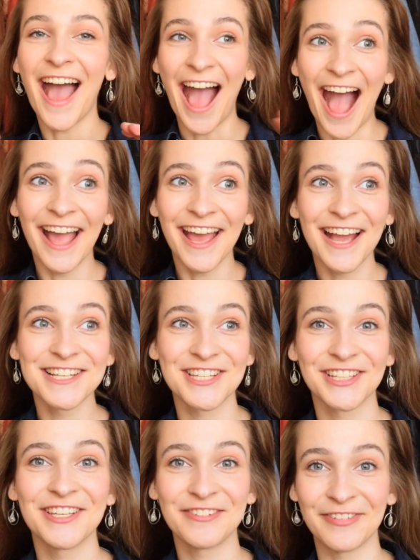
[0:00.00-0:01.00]
I
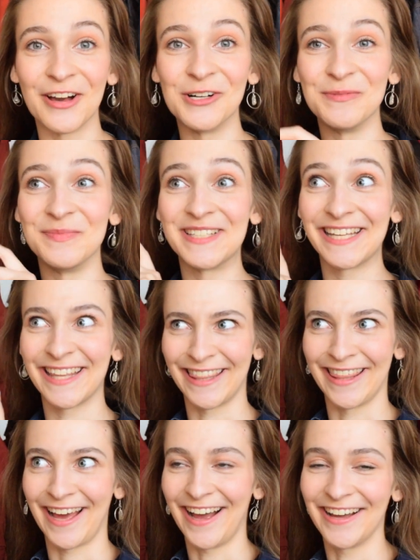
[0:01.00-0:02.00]
actually filmed
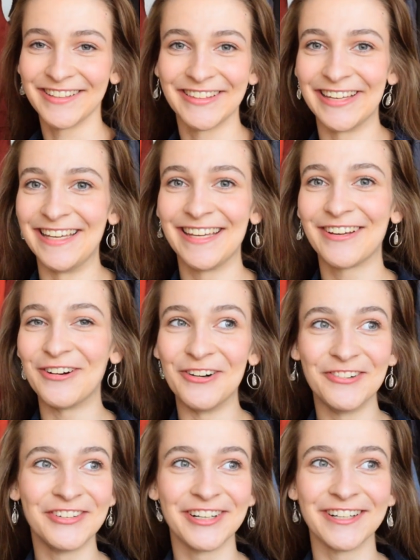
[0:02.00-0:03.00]
that like
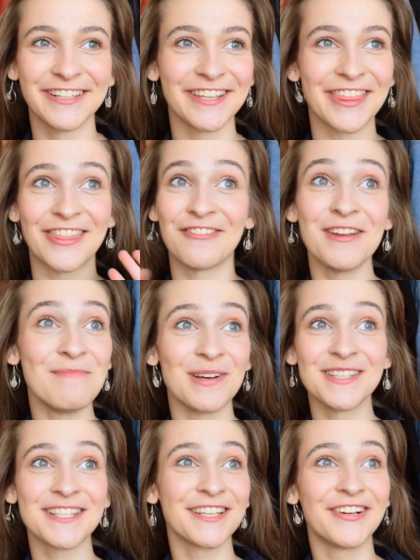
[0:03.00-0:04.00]
over 3
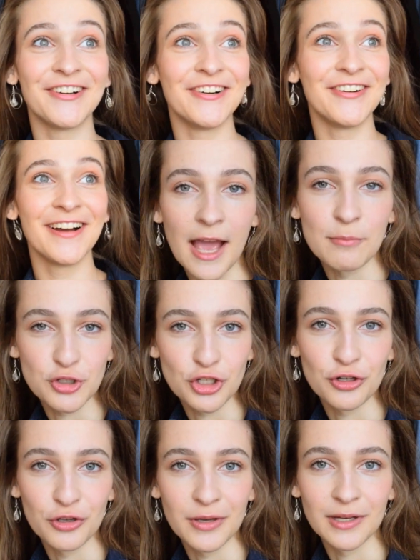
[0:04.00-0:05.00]
months ago. I'm
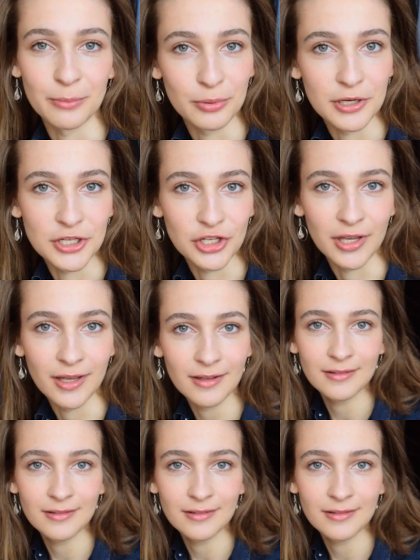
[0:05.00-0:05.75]
sure you can appreciate